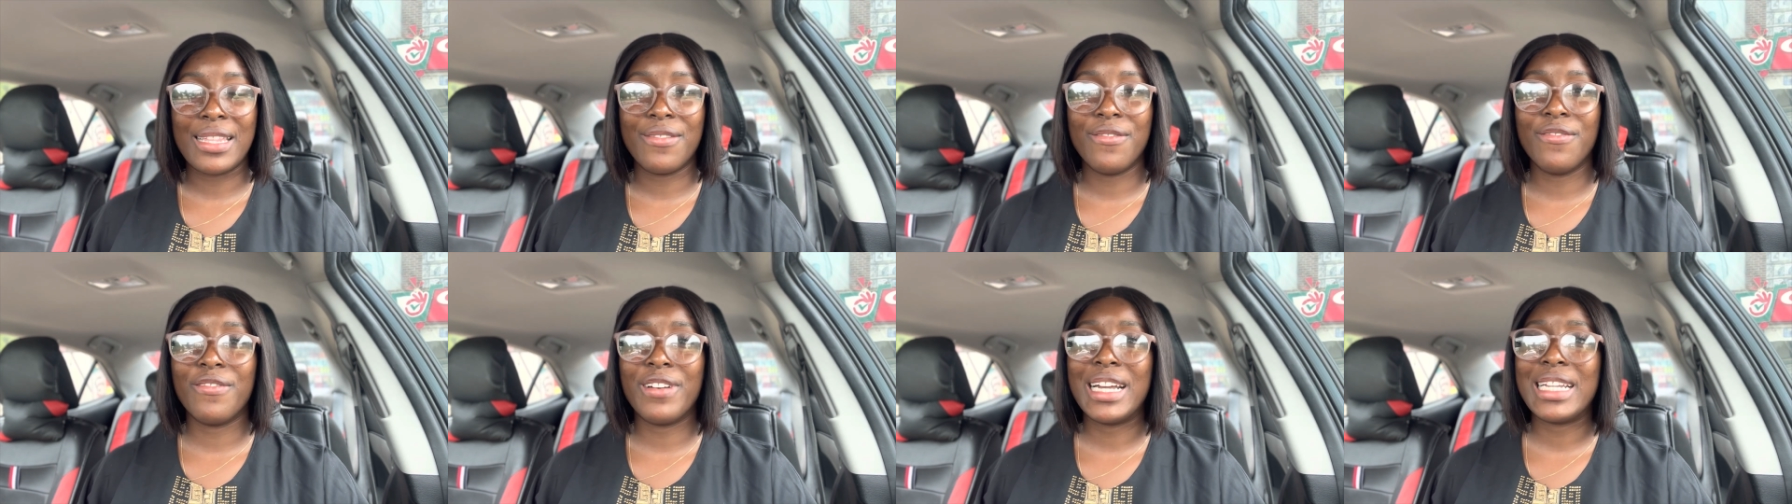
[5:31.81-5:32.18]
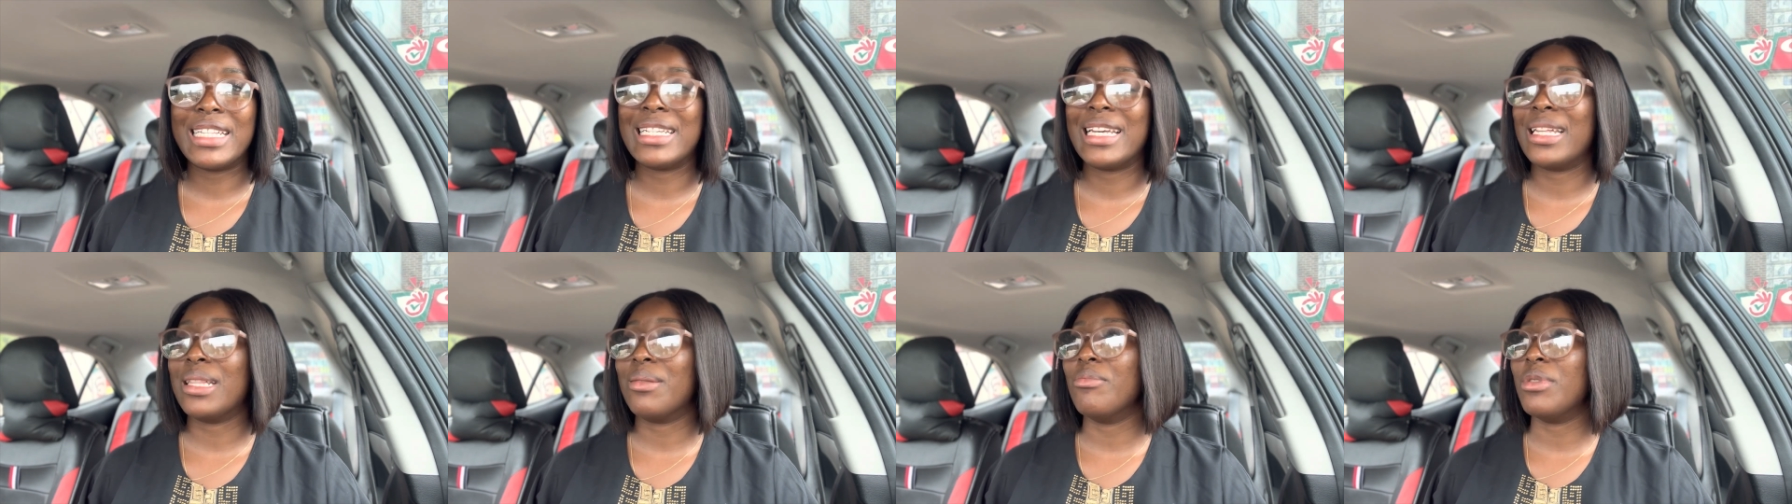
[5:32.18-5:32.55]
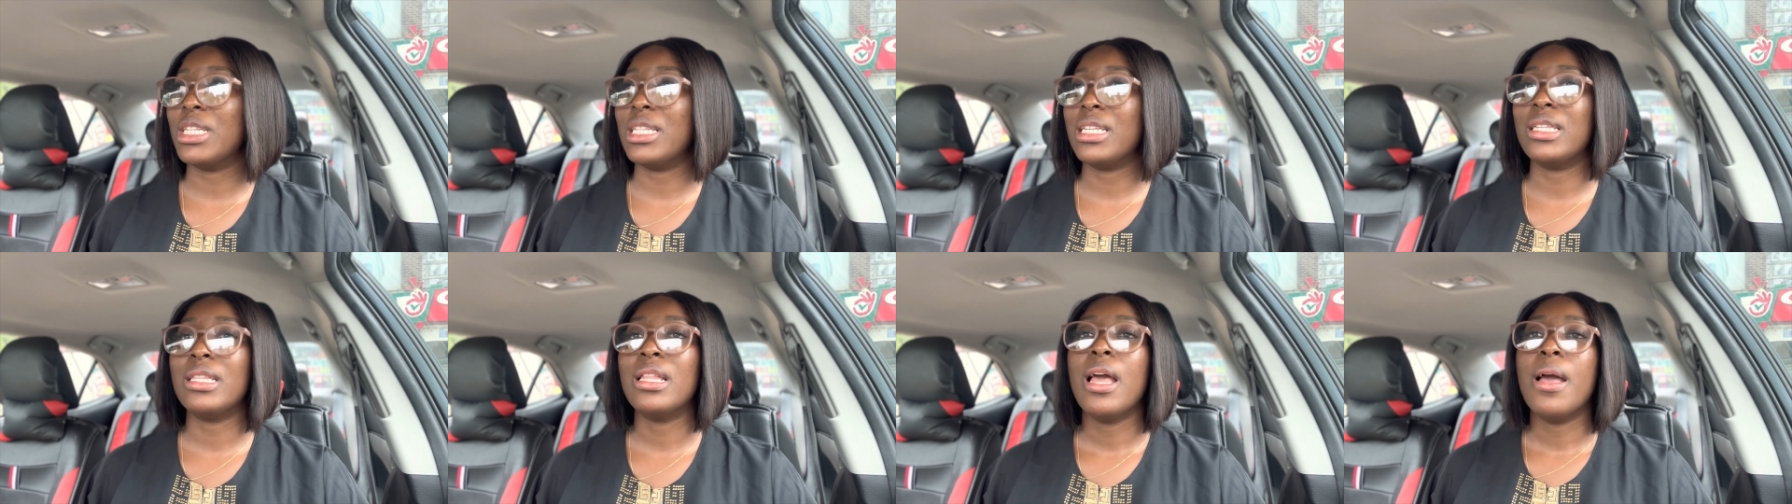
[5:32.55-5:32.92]
Inverted
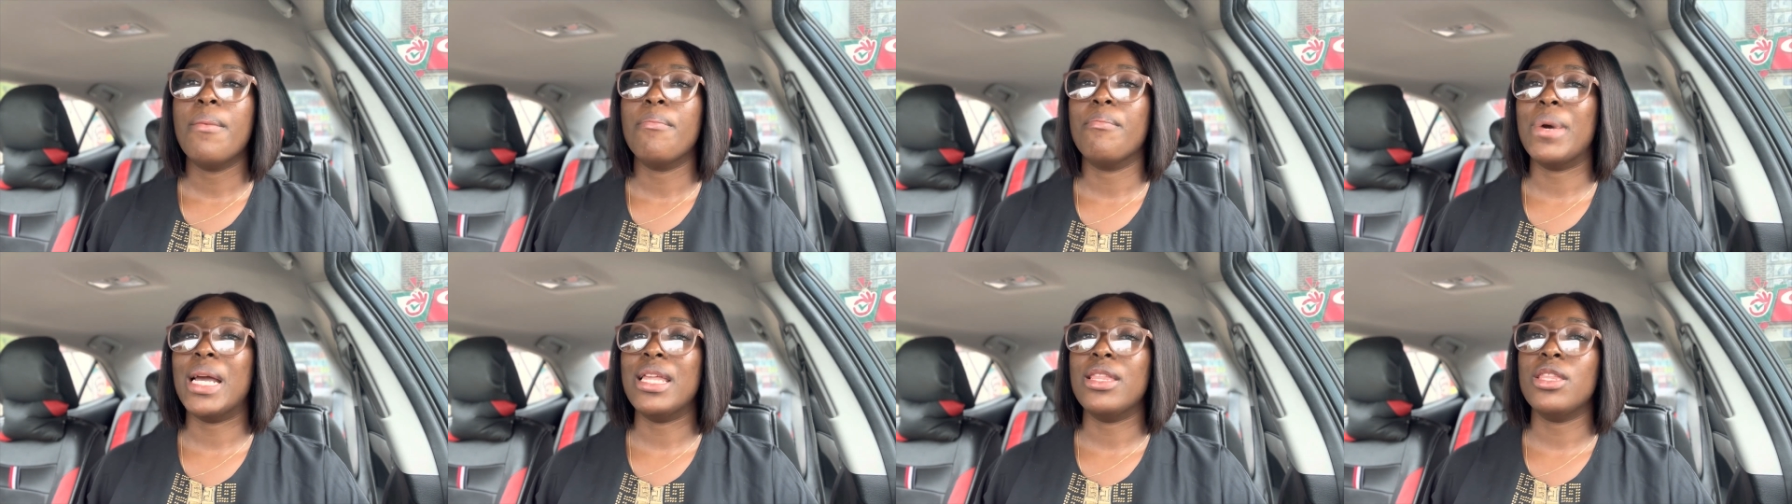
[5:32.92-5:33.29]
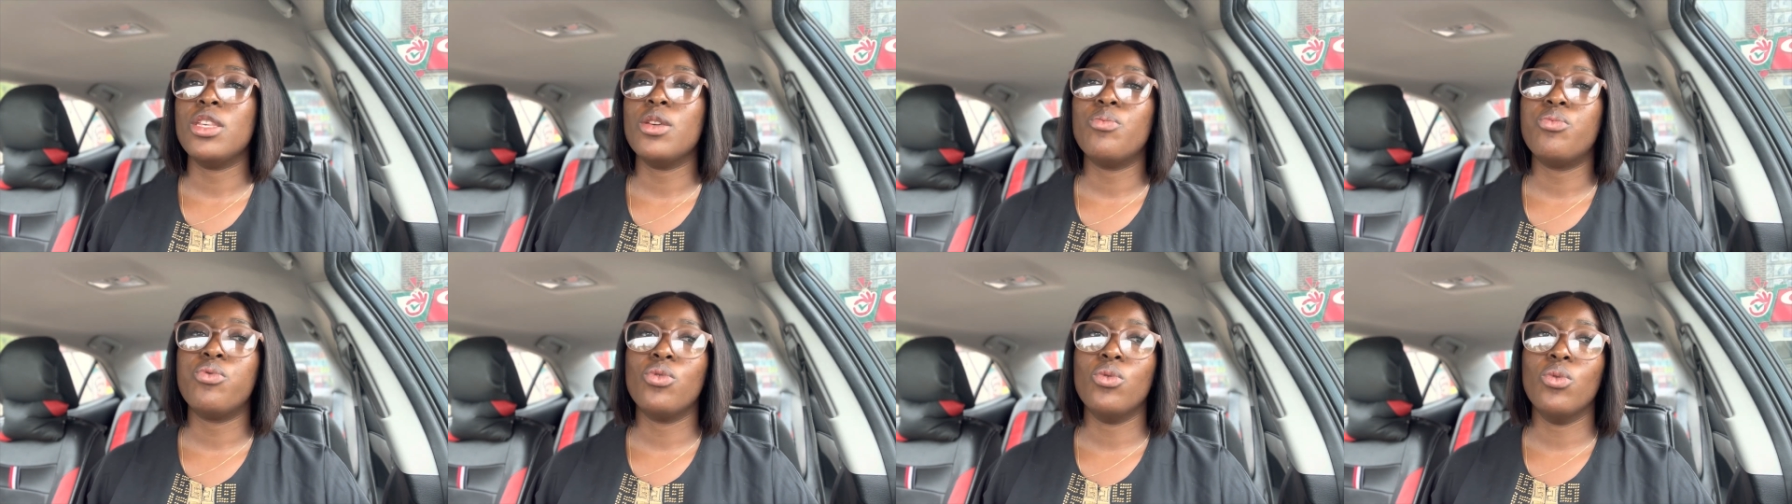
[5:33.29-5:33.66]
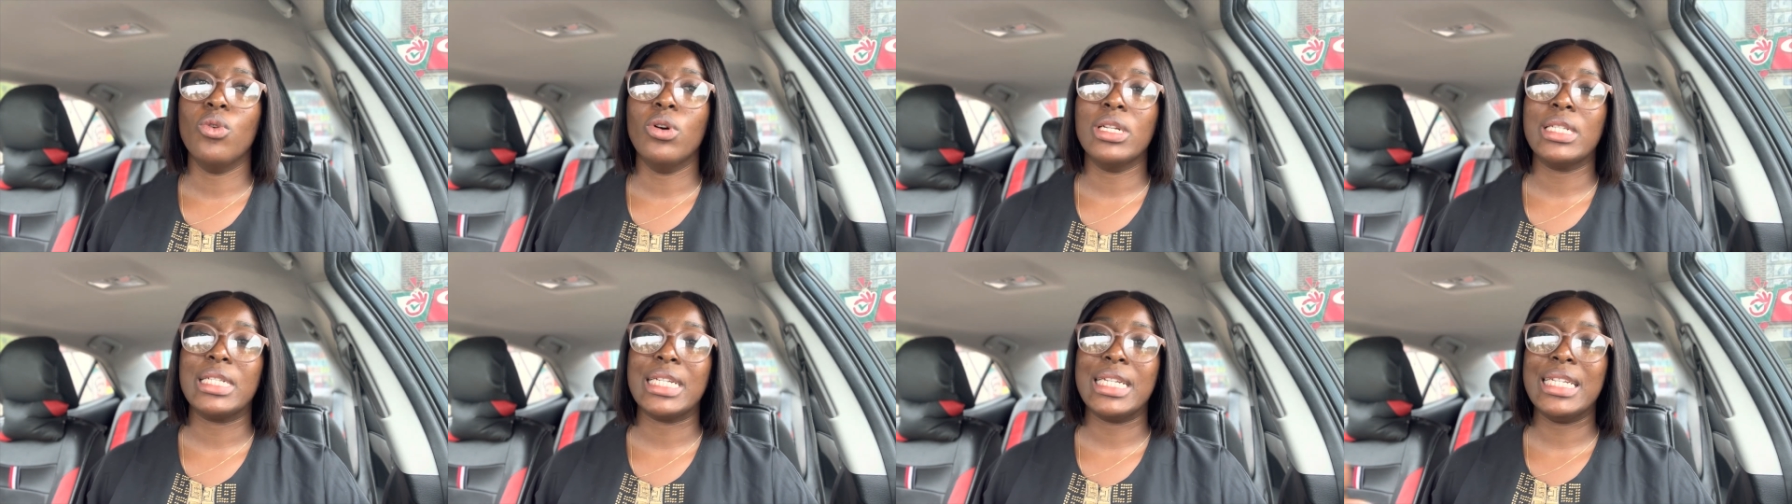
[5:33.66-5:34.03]
meaning my nipple
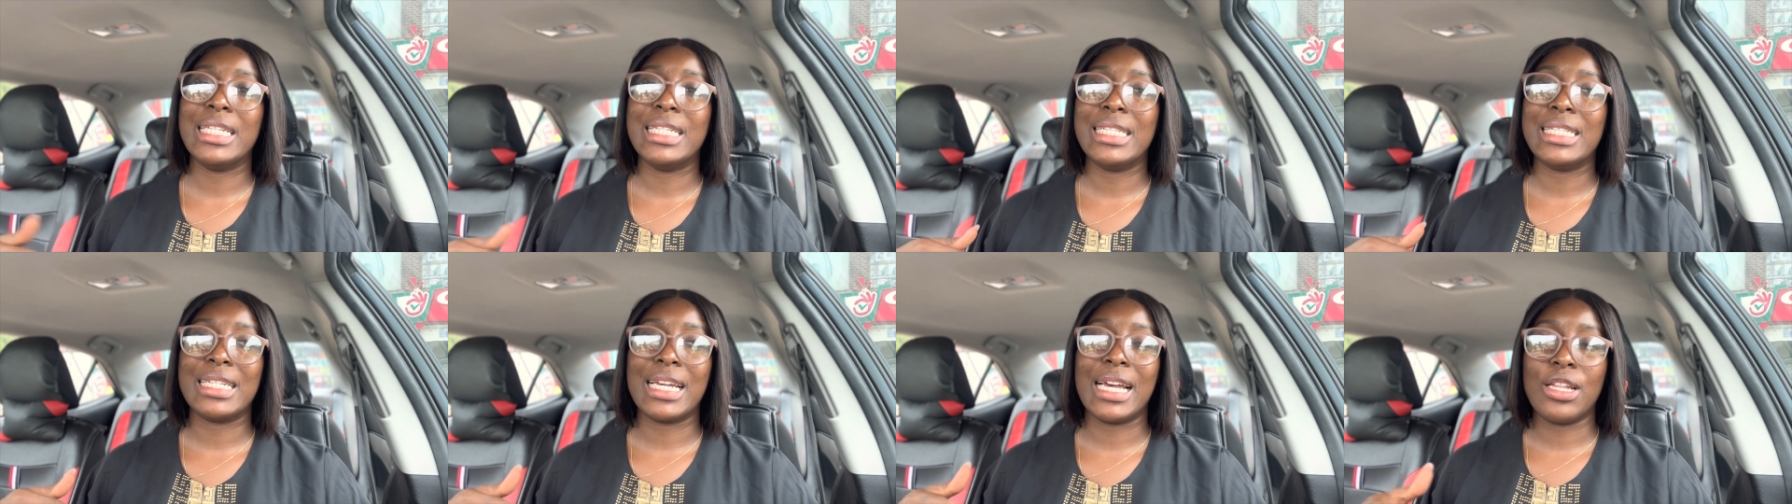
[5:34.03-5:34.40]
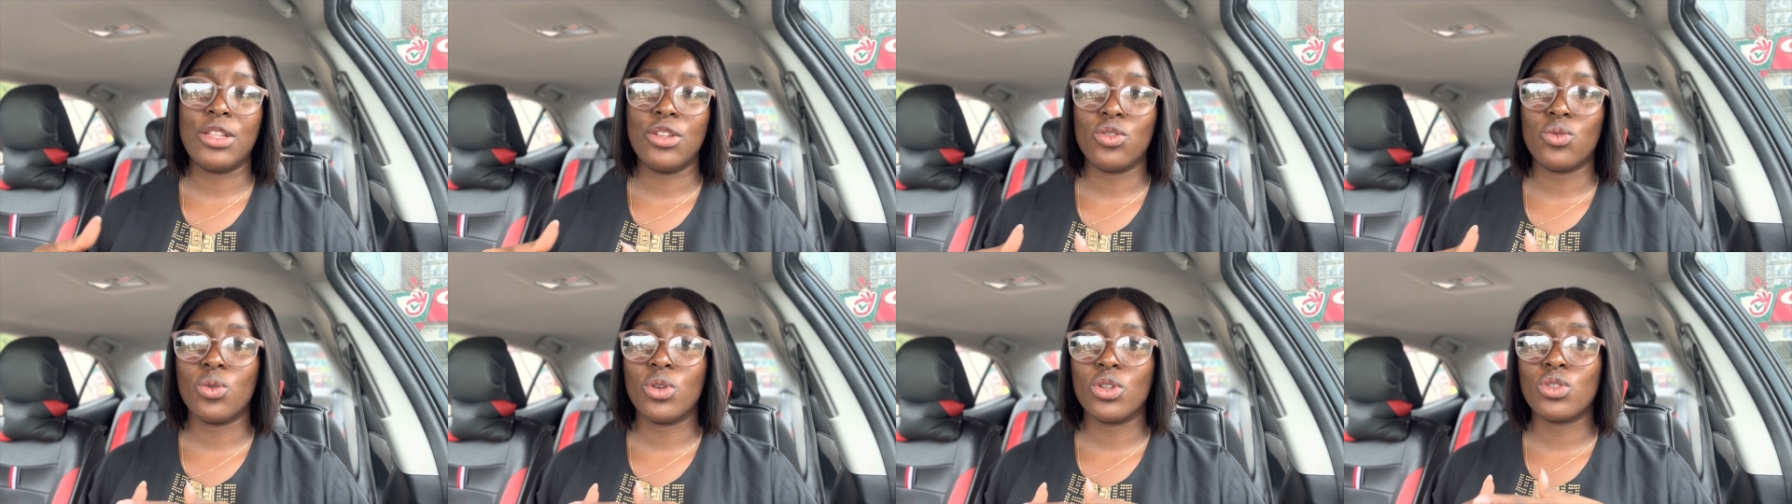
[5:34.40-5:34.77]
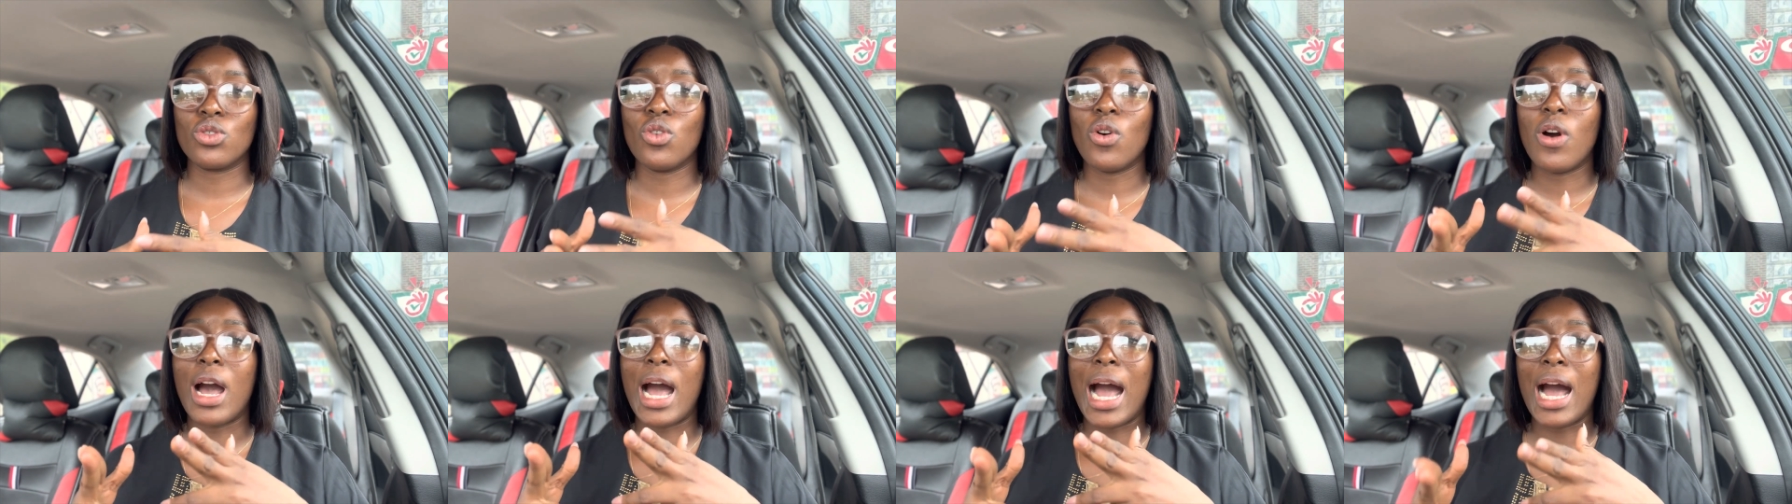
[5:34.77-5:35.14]
was inside. It was
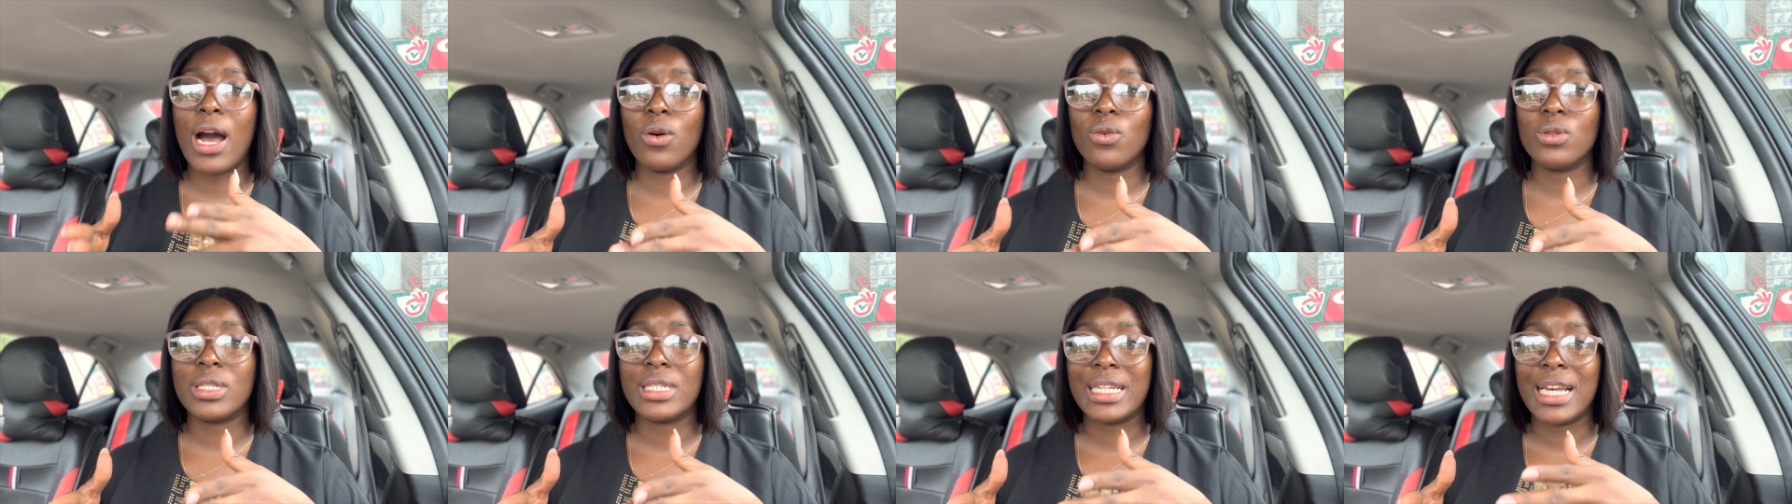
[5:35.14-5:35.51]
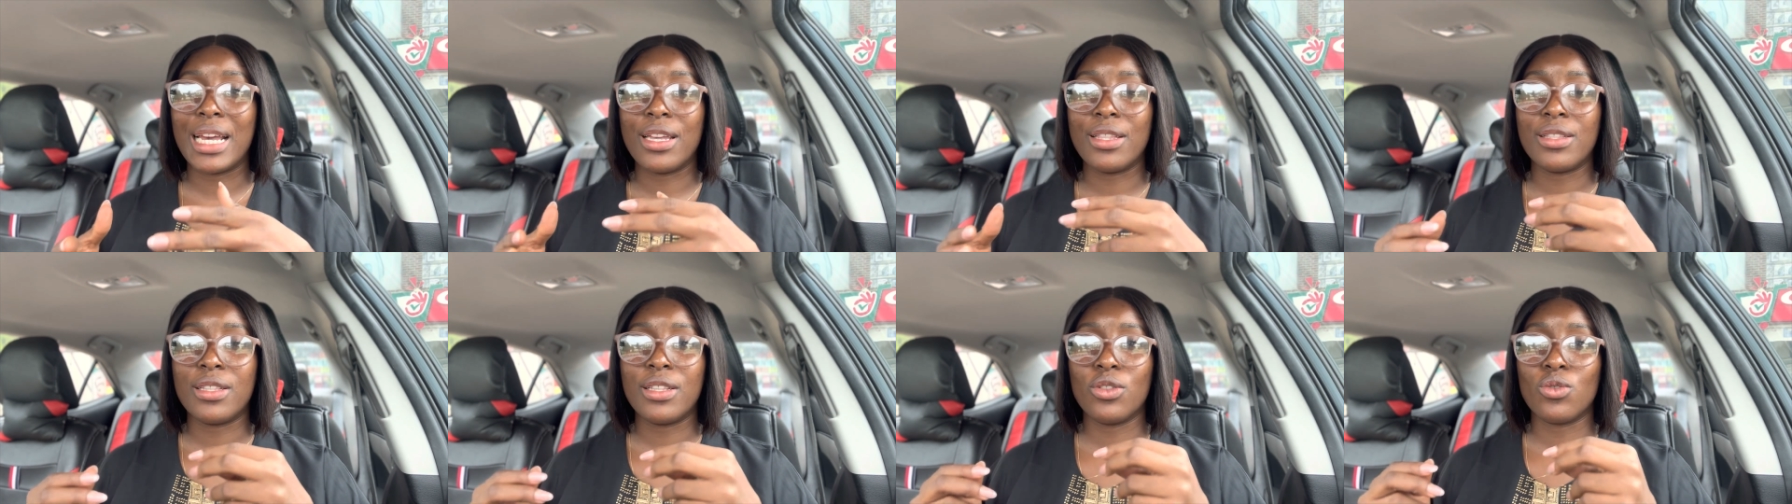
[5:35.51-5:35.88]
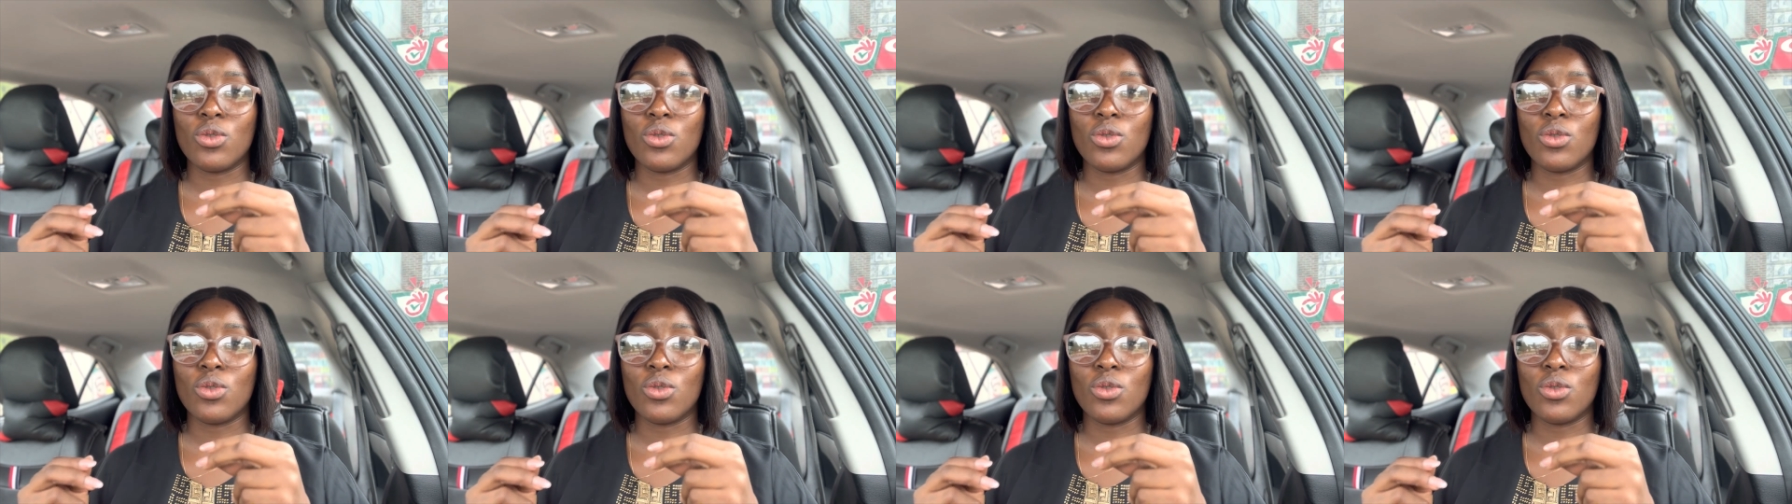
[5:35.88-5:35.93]
not outside.